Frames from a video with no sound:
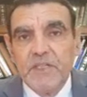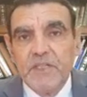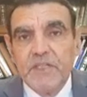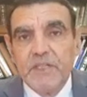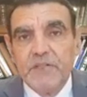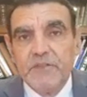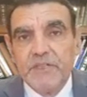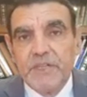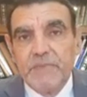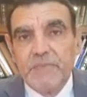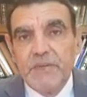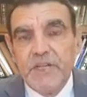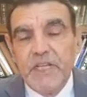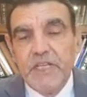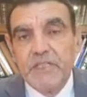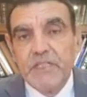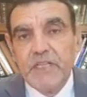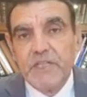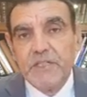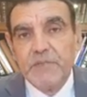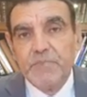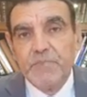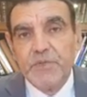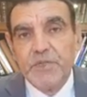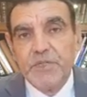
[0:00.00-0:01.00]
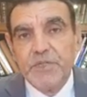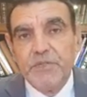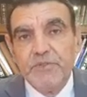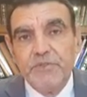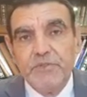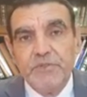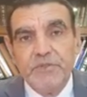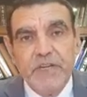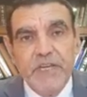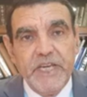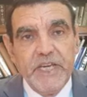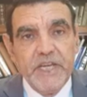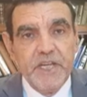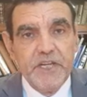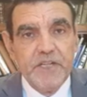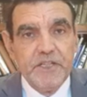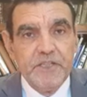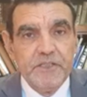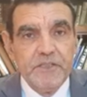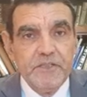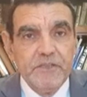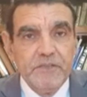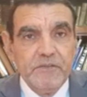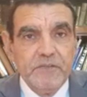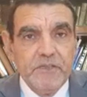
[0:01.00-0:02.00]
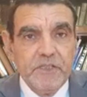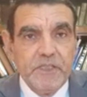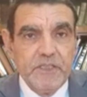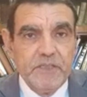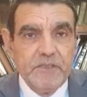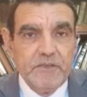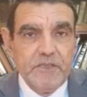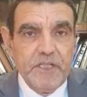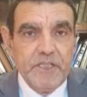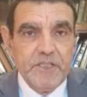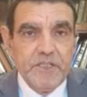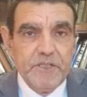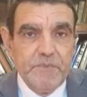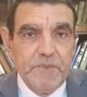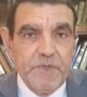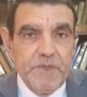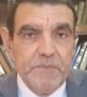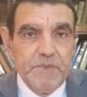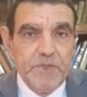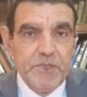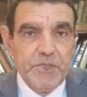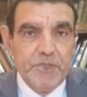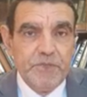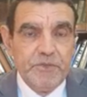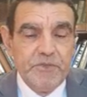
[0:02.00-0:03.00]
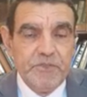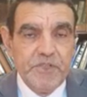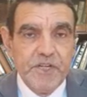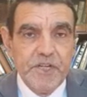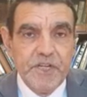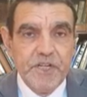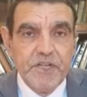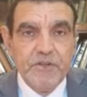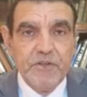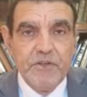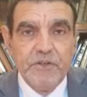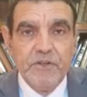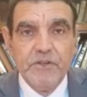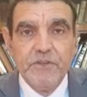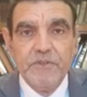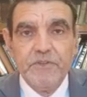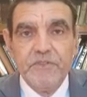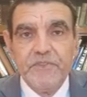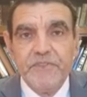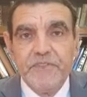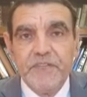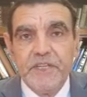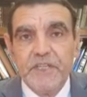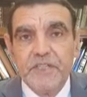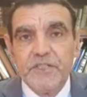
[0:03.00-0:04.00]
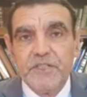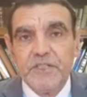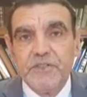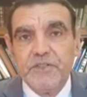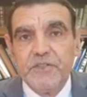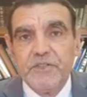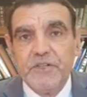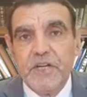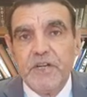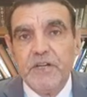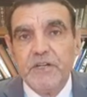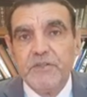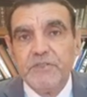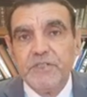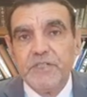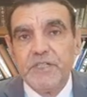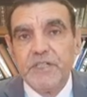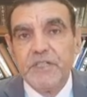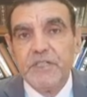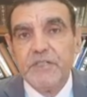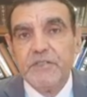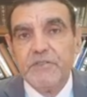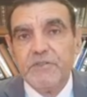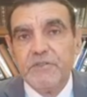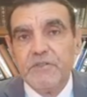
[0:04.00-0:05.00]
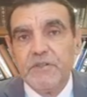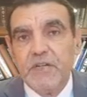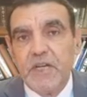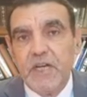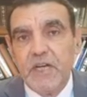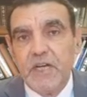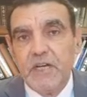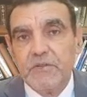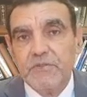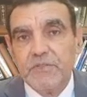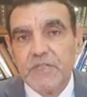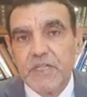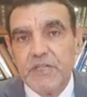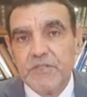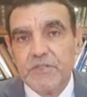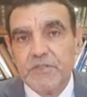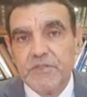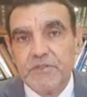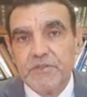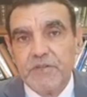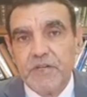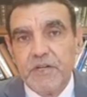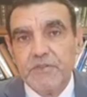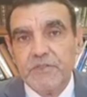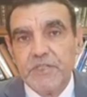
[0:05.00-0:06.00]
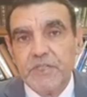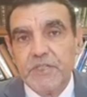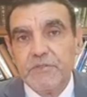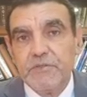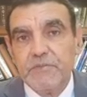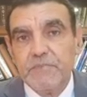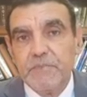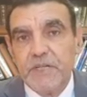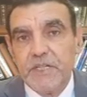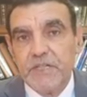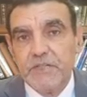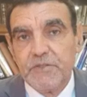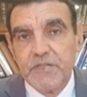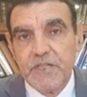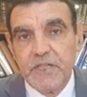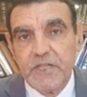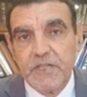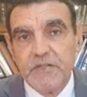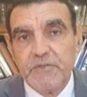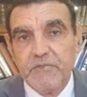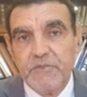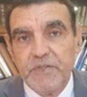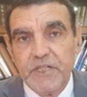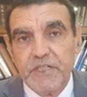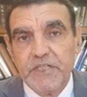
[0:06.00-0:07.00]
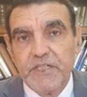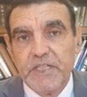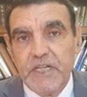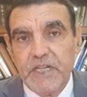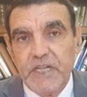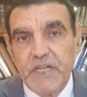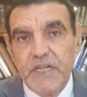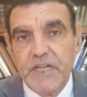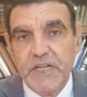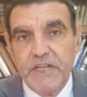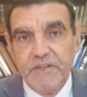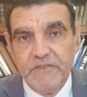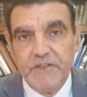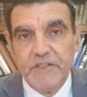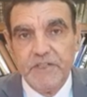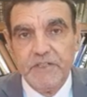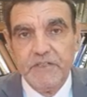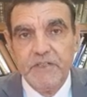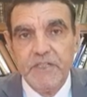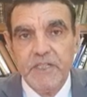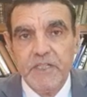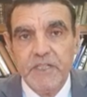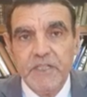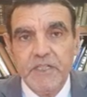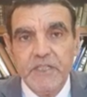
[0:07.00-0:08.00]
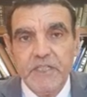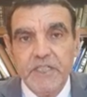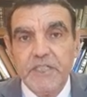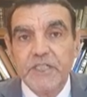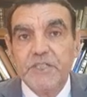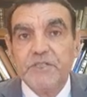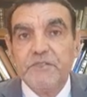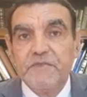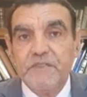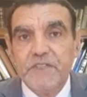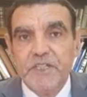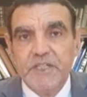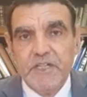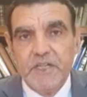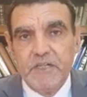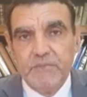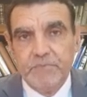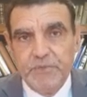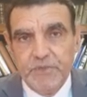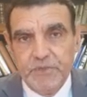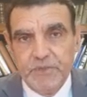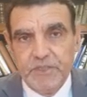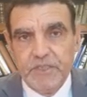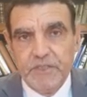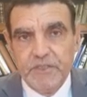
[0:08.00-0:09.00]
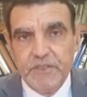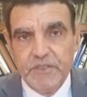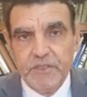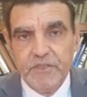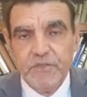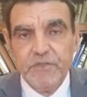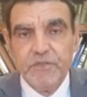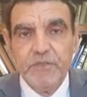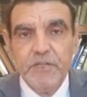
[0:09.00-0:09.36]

contaminate and pollute the air. And that people should check all the things surrounding the house and surrounding the place where they are living. It's very important.